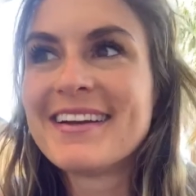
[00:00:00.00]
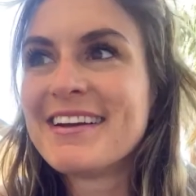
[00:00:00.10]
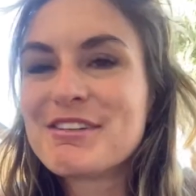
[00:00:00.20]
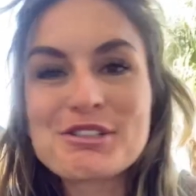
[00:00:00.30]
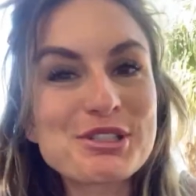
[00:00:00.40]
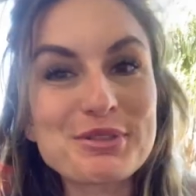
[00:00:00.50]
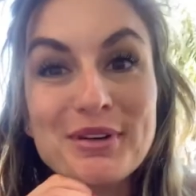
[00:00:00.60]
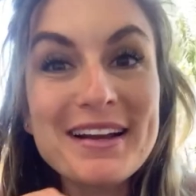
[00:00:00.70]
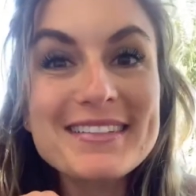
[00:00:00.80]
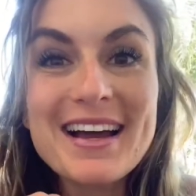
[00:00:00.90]
time on
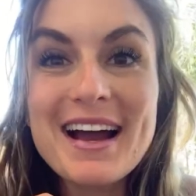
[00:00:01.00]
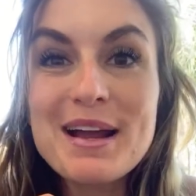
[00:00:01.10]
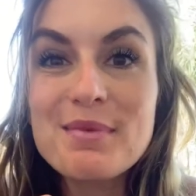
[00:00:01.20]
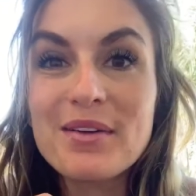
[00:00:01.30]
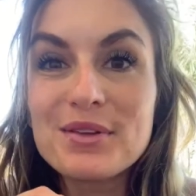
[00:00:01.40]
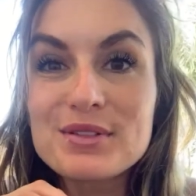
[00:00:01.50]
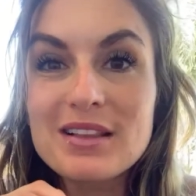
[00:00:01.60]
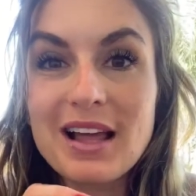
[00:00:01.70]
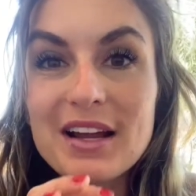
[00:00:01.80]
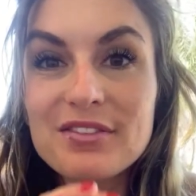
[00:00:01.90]
those life
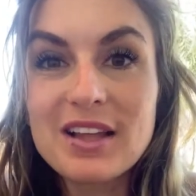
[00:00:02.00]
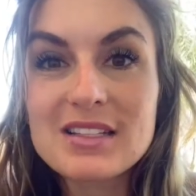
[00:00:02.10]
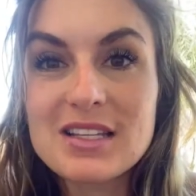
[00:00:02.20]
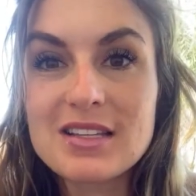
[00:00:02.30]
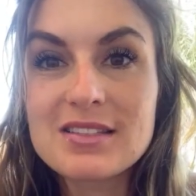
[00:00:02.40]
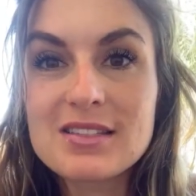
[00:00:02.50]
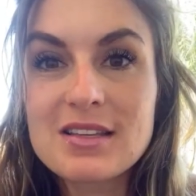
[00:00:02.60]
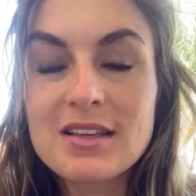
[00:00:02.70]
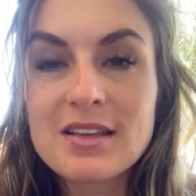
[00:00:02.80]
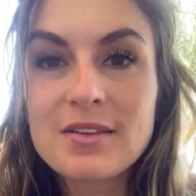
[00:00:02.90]
lessons,
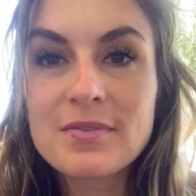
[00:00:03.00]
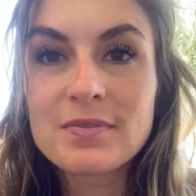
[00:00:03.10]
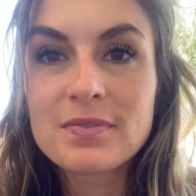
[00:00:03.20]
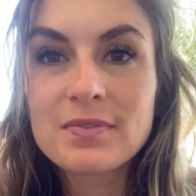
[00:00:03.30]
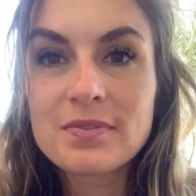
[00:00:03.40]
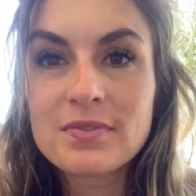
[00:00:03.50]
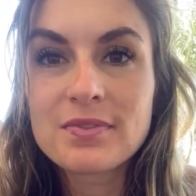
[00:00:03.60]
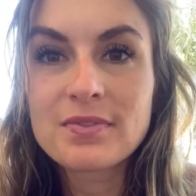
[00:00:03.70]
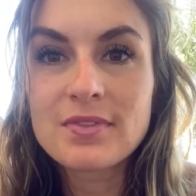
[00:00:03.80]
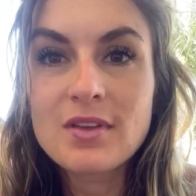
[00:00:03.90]
on
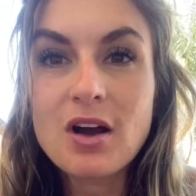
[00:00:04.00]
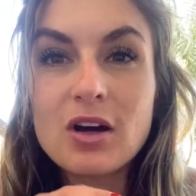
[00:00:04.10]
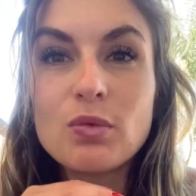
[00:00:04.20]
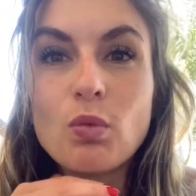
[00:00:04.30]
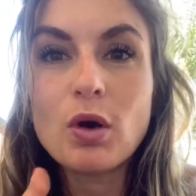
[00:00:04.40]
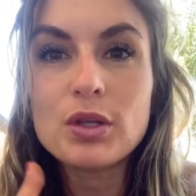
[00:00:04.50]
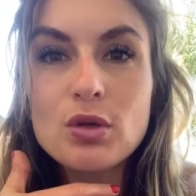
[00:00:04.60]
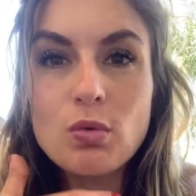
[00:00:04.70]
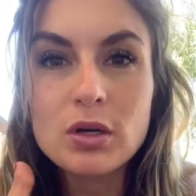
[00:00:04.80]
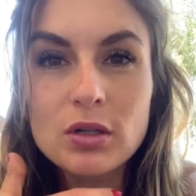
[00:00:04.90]
what you want to learn and
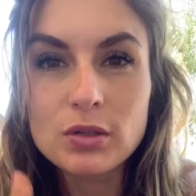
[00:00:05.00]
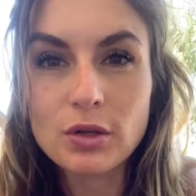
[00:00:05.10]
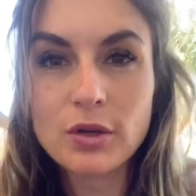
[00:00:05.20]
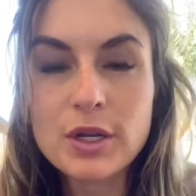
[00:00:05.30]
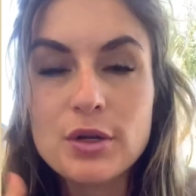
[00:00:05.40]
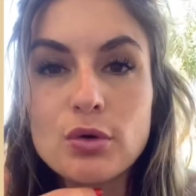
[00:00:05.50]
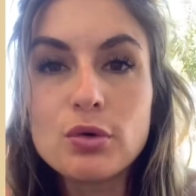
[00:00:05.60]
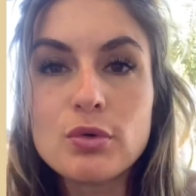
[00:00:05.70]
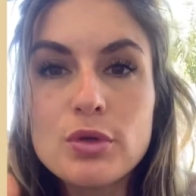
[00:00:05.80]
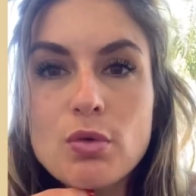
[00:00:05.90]
who you want to
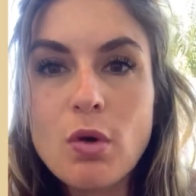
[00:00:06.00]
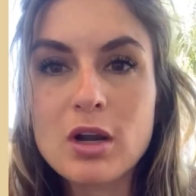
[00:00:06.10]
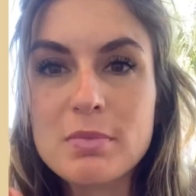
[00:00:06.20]
become.